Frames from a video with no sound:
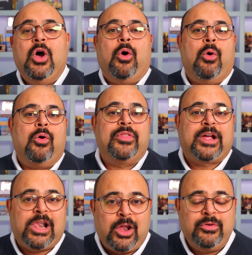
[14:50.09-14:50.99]
or the
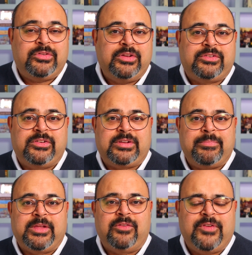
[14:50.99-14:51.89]
closest to
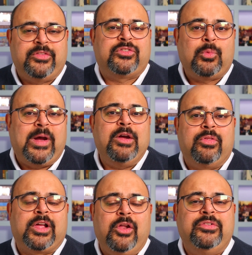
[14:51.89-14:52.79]
something, or furthest away or
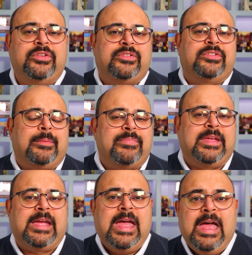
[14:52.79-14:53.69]
the closest to something.